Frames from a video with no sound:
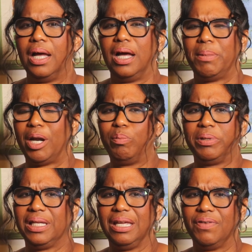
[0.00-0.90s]
I don't
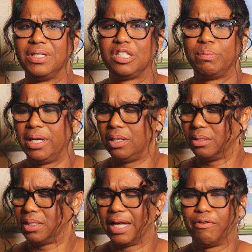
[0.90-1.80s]
believe it
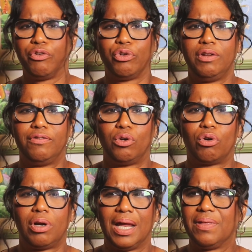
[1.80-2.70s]
smells like fruity
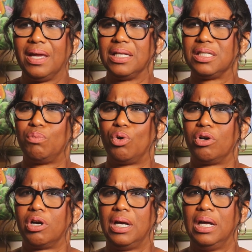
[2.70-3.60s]
floral. I think it's
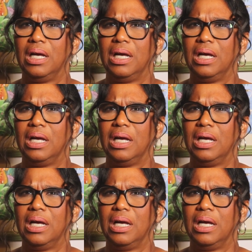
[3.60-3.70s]
more